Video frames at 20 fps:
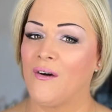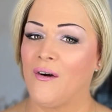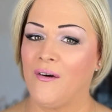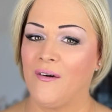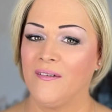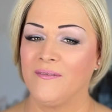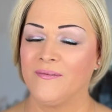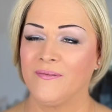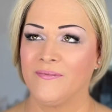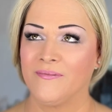
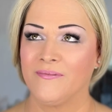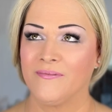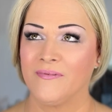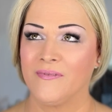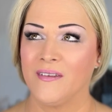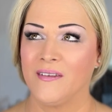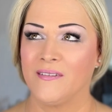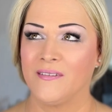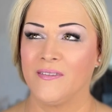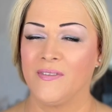called,
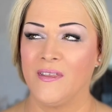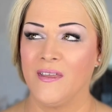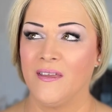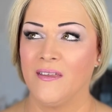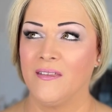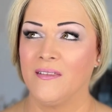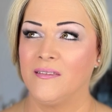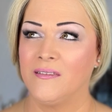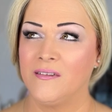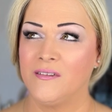is it the
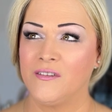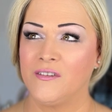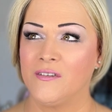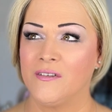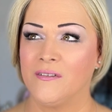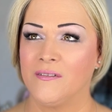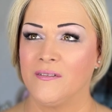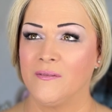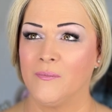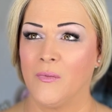
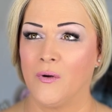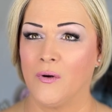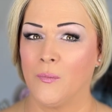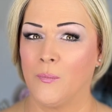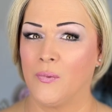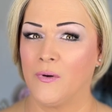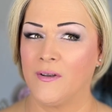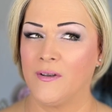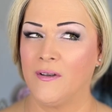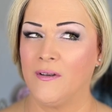English or
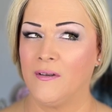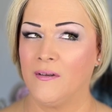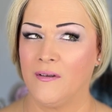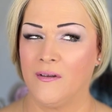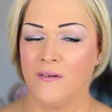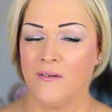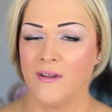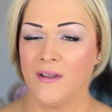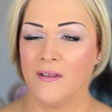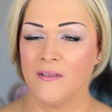Britain?
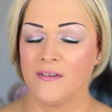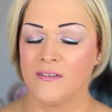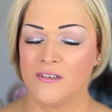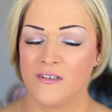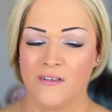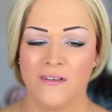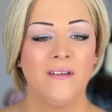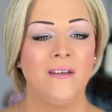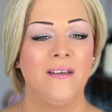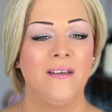No, English.